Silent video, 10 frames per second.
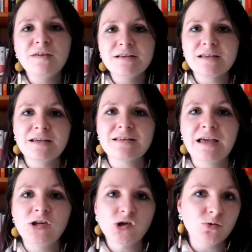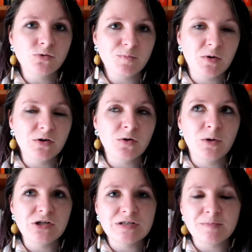This is a short book
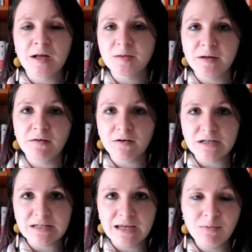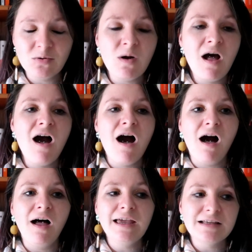which is about the periodic table.
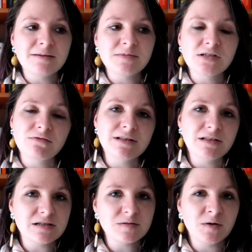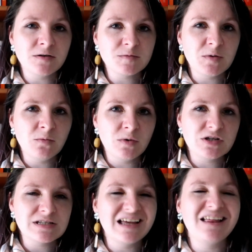I attempted to read The Disappearing Spoon,
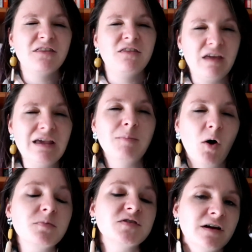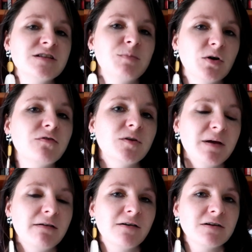which is like the pop science book for the
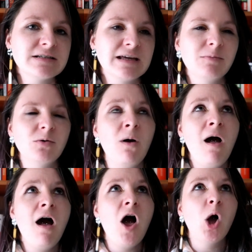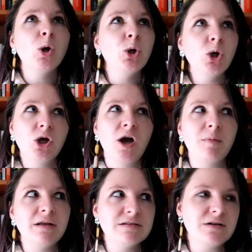periodic table, a good
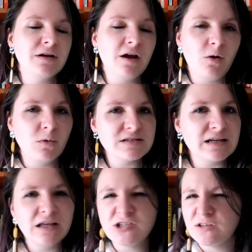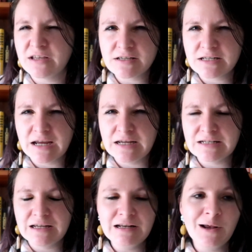couple of years ago now. I want to say like
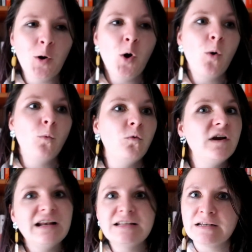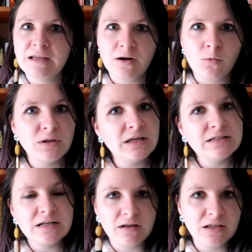2018. Really didn't get on with
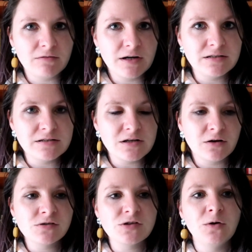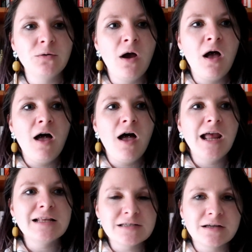it, didn't like the writing style, so
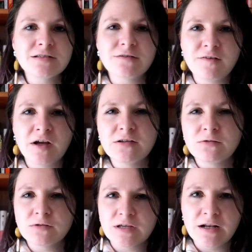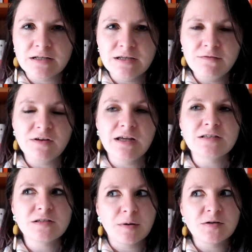it's nice to find an alternative.
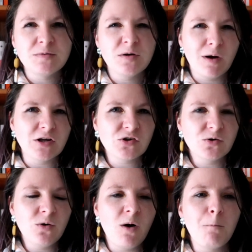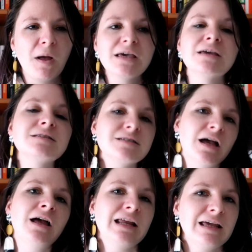It's supposed to be quite short. My
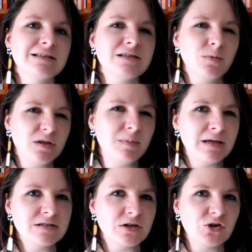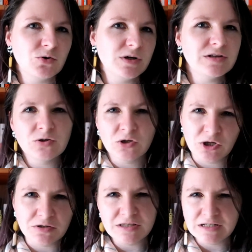concern is that with it being so short, it's not
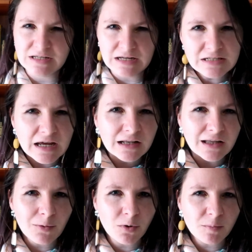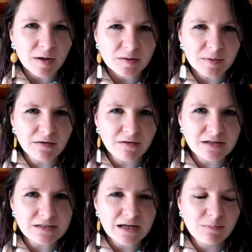going to go into the detail I want about the
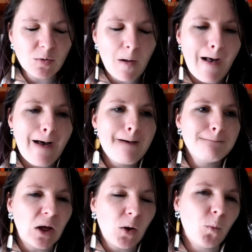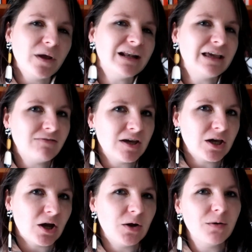periodic table, but we're going to give it a
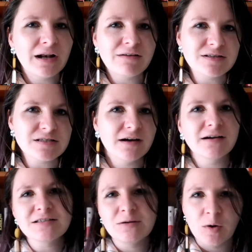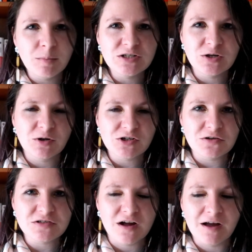go, and if it sucks, it won't be too much
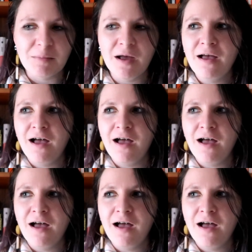lost time,